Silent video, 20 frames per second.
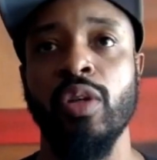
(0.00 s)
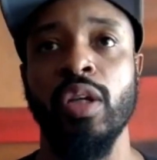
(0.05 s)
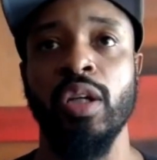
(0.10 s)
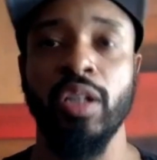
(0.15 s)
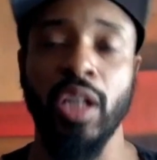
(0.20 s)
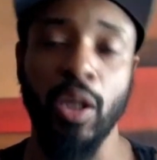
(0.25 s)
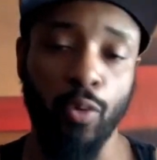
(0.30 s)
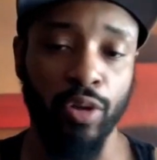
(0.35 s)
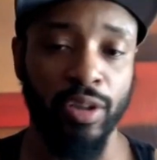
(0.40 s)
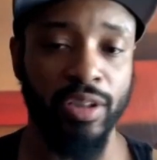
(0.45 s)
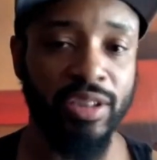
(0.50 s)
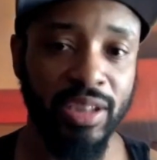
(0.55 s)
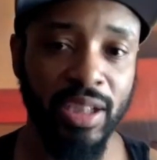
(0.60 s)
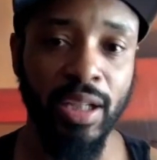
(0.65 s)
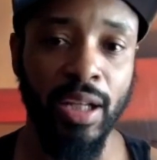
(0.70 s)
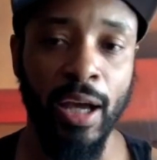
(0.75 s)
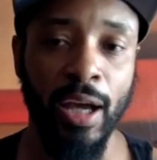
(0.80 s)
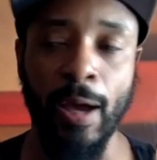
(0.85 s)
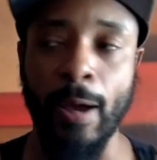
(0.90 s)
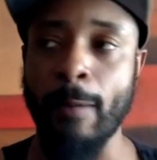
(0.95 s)
They want to see
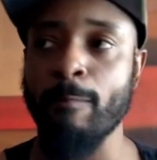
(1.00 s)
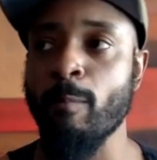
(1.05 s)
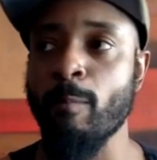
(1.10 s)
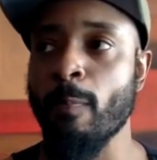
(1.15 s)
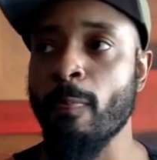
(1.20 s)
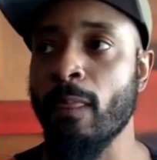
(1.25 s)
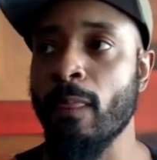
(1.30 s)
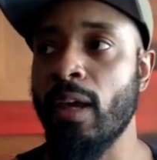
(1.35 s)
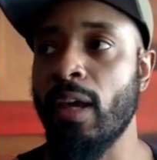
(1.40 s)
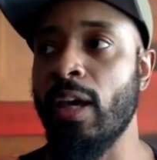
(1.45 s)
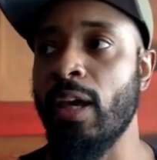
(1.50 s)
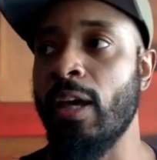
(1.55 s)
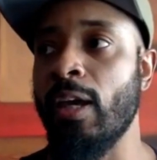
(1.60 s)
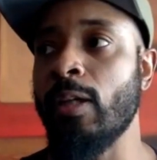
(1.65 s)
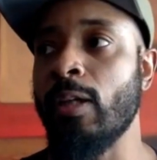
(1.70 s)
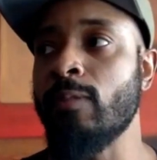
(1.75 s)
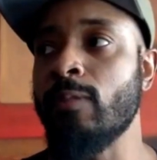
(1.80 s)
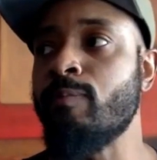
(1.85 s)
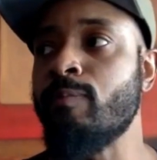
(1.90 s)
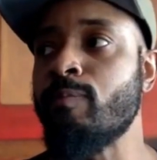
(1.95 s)
that.
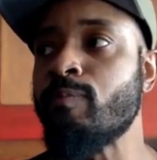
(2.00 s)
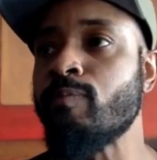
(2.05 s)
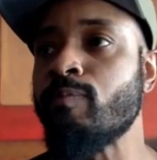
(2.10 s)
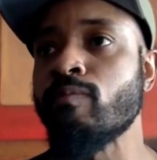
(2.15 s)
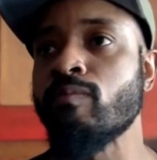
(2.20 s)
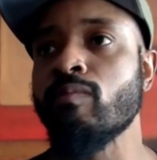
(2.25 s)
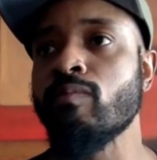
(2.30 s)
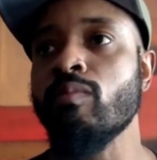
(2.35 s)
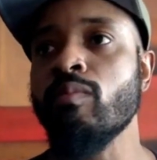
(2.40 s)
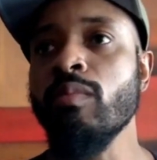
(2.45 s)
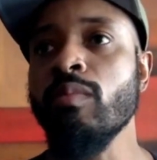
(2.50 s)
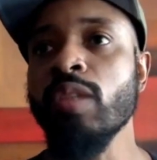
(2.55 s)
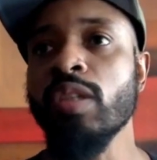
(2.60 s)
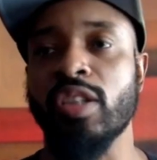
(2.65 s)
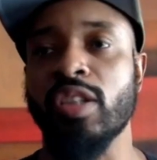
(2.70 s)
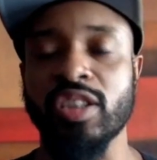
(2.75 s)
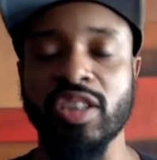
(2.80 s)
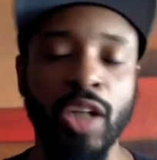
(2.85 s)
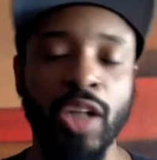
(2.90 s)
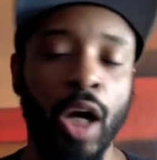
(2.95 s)
And
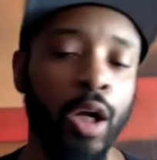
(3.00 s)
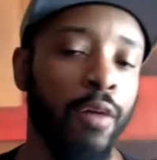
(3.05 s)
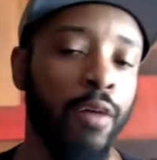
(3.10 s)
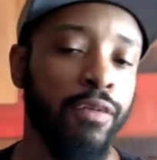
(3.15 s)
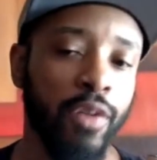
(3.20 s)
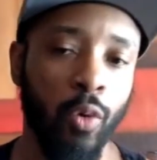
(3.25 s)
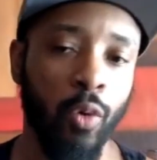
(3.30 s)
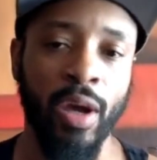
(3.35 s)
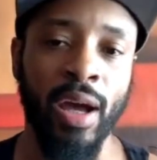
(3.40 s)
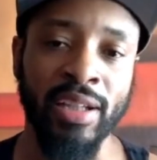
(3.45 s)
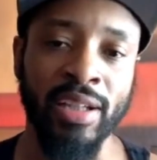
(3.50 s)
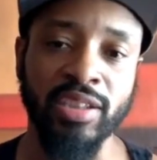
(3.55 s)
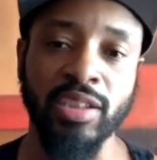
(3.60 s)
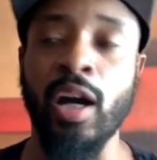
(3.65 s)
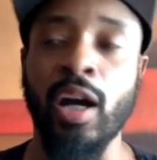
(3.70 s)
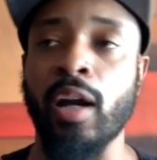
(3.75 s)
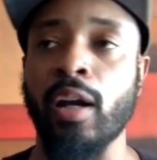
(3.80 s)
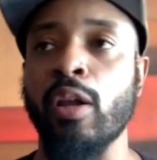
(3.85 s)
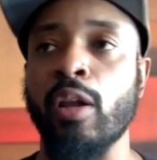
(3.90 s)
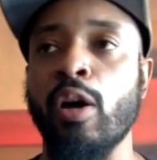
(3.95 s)
to start off the way I
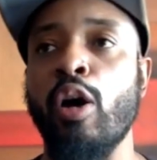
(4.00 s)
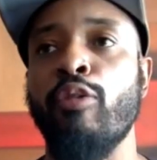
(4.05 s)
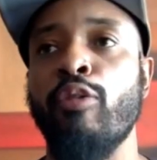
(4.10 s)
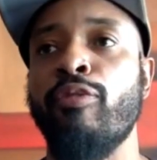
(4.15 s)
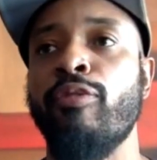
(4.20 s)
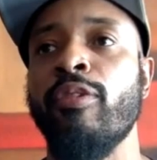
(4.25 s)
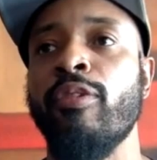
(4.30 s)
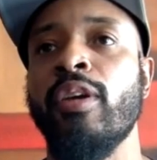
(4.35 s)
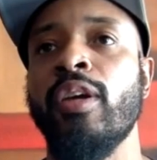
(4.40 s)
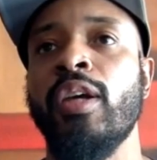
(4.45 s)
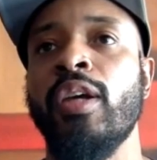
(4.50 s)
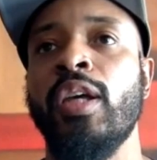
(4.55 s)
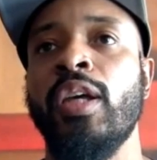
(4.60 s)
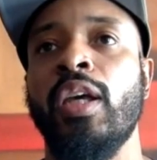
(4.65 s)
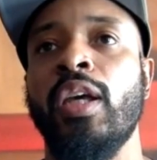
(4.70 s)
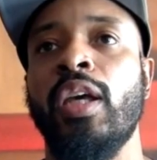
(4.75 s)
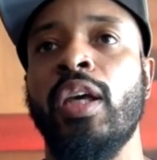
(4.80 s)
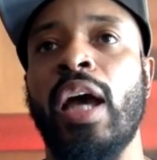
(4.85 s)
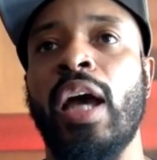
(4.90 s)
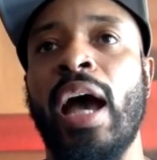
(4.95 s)
started off,
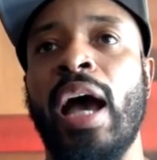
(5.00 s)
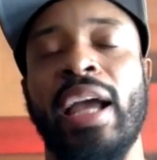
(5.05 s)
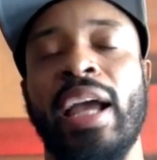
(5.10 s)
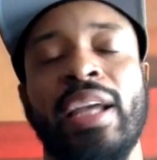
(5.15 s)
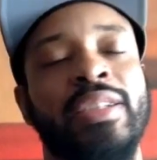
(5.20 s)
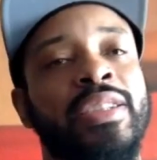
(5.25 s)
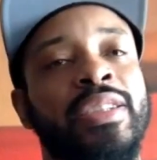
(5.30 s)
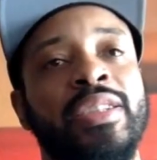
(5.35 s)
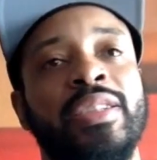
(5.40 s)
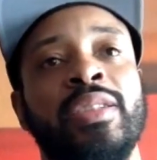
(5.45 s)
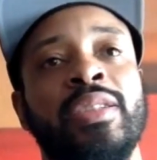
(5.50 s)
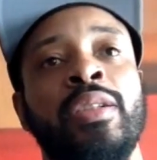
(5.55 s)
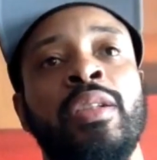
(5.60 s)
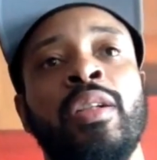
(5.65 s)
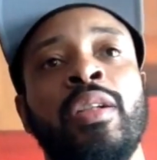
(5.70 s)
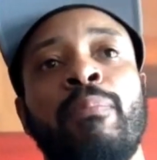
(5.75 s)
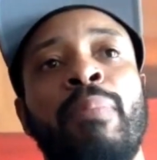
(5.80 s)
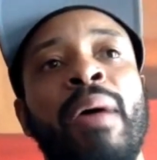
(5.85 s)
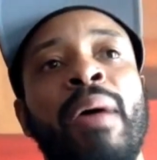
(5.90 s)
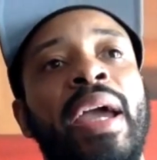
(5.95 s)
I can just
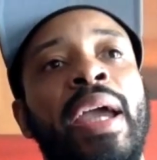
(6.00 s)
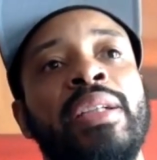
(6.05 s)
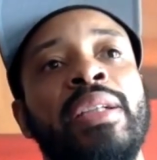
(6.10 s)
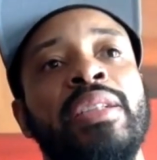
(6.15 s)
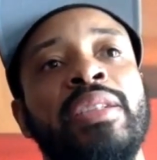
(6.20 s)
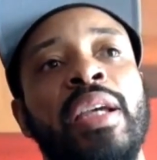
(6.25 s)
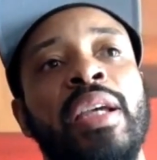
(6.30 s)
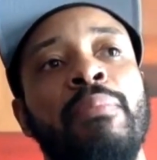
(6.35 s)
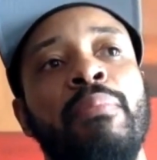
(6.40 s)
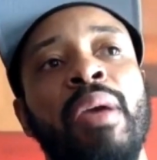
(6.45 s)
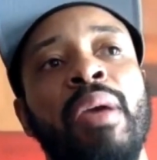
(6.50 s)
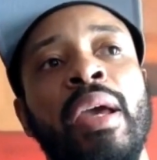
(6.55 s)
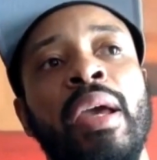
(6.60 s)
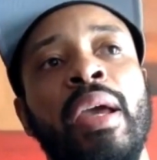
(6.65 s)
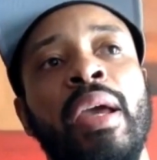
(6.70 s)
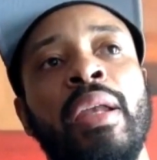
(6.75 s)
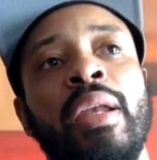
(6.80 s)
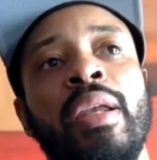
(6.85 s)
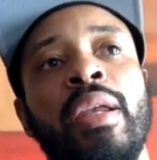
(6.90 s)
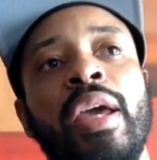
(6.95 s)
look back and say,
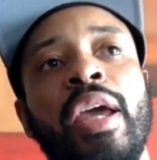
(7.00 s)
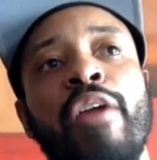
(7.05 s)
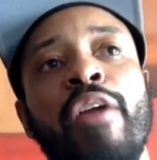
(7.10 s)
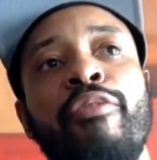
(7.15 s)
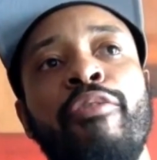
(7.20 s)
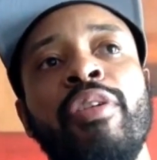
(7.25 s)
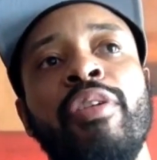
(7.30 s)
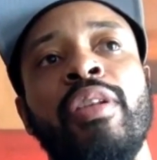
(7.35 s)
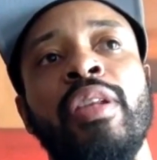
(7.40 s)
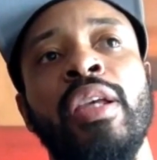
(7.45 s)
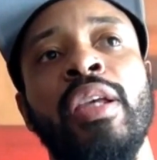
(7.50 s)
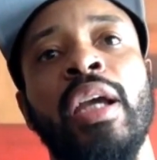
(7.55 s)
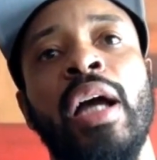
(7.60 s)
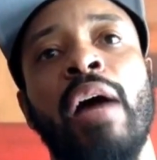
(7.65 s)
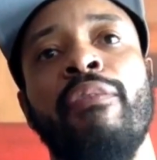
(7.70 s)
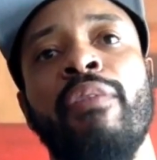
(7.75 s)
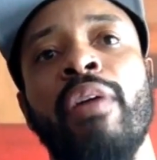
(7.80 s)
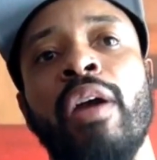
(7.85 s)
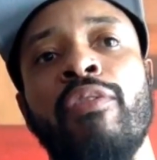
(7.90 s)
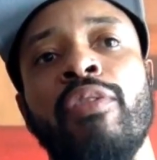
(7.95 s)
man, everything
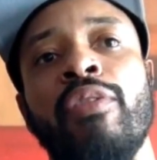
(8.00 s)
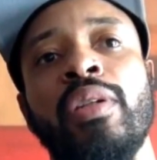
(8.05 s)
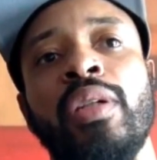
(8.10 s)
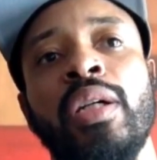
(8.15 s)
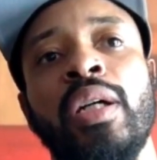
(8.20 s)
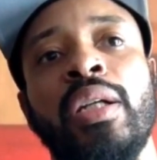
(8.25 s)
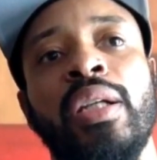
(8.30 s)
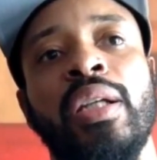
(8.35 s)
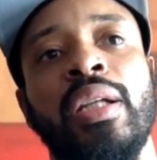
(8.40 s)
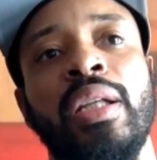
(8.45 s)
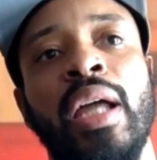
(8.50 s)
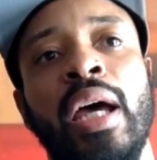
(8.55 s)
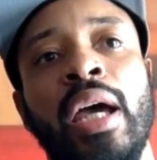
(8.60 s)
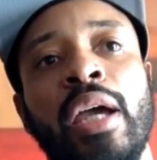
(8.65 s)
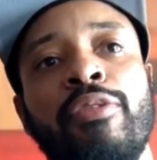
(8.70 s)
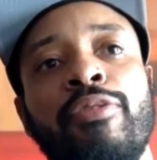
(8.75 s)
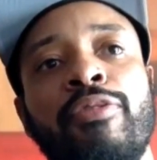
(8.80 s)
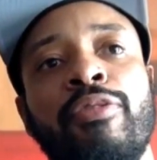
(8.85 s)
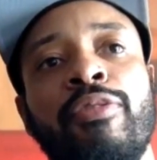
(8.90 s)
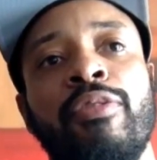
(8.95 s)
I've ever done in
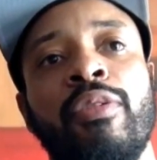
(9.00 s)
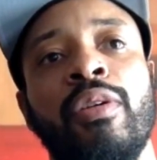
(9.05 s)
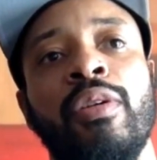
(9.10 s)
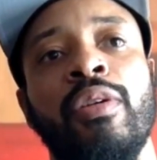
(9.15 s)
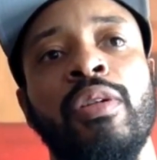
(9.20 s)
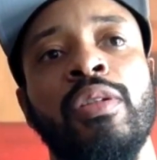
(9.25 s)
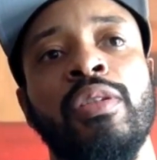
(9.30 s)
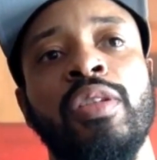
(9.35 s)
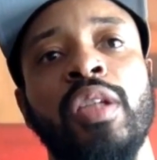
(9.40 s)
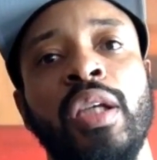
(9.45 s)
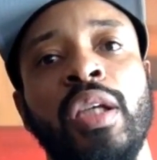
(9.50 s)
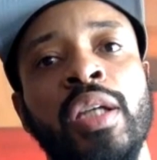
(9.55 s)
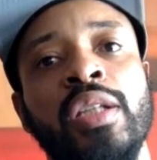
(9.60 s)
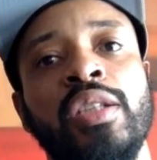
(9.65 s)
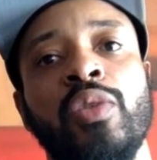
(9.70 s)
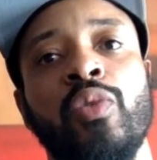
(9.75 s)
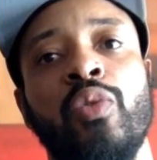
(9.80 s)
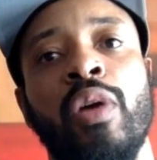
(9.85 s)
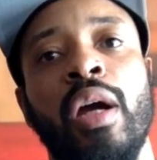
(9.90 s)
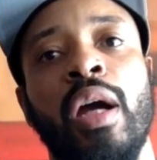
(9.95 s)
life to get
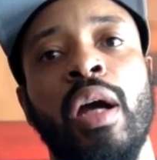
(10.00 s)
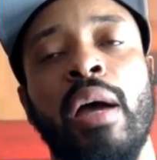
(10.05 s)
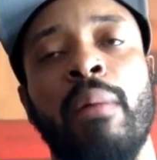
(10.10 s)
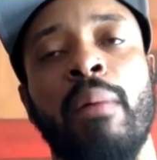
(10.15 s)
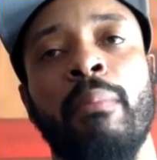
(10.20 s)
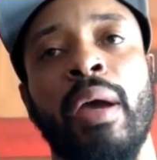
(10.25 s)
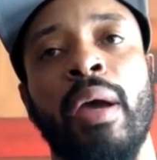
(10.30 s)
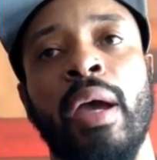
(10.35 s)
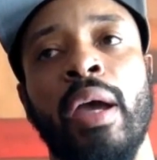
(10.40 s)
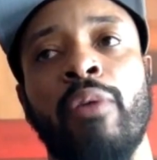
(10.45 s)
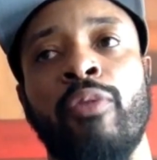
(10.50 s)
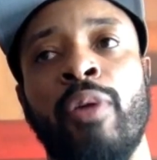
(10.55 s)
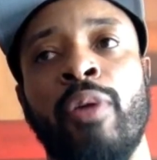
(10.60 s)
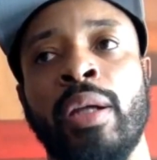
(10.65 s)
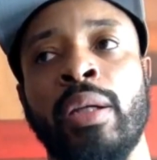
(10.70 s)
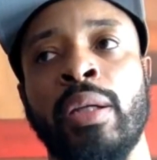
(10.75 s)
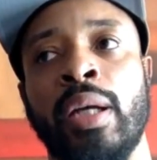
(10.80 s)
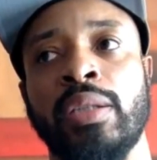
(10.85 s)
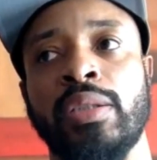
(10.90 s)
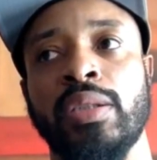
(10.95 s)
to where I'm at right
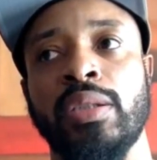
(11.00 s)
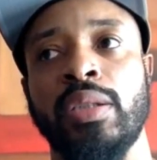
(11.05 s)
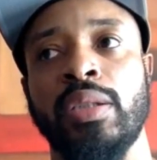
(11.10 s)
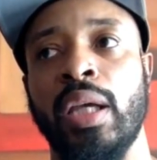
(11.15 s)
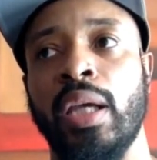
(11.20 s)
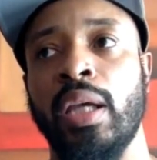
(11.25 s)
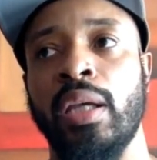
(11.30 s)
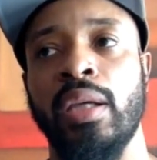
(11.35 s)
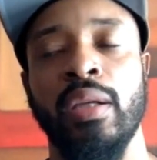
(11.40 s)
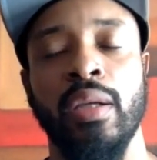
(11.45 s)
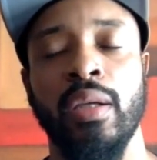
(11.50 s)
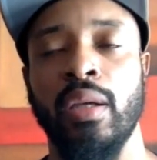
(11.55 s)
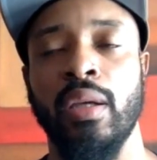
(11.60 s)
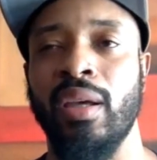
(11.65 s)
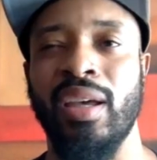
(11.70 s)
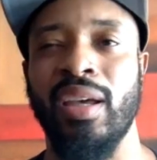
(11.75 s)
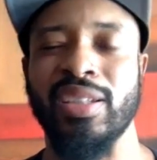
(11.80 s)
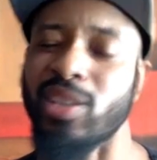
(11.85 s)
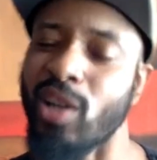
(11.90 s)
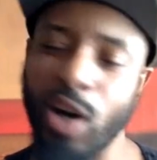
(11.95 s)
now today,
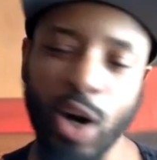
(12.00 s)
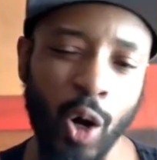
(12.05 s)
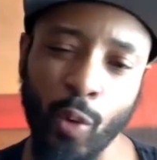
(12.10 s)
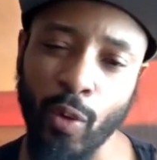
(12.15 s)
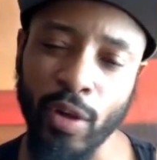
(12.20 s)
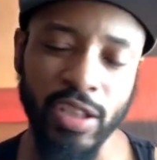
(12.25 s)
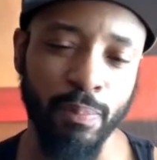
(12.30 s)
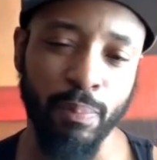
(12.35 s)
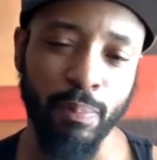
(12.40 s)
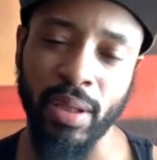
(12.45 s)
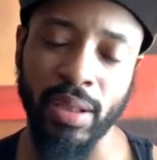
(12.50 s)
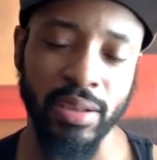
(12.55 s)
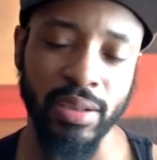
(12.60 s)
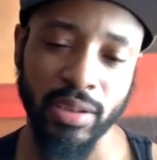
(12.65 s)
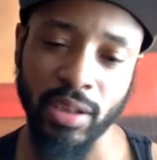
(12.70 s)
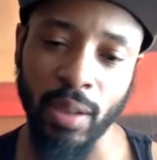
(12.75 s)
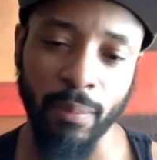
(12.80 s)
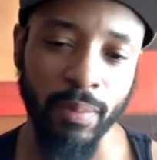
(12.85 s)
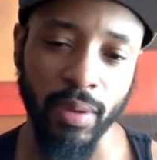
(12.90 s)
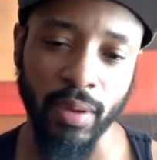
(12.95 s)
it's always been
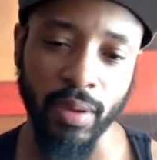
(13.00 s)
something.